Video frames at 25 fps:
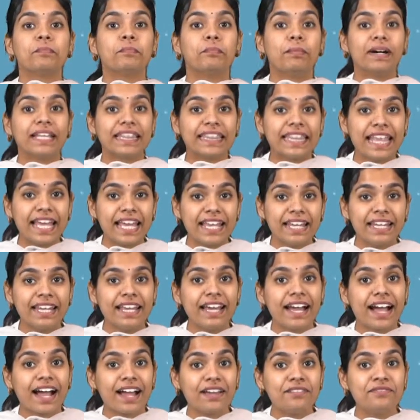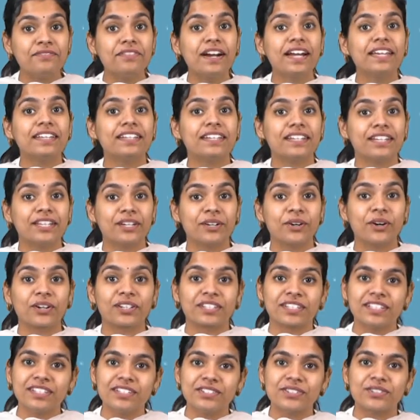But then I finally
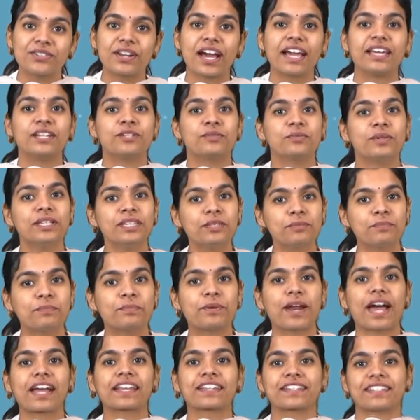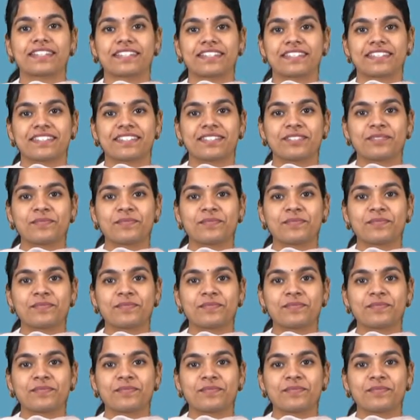got it right with practice.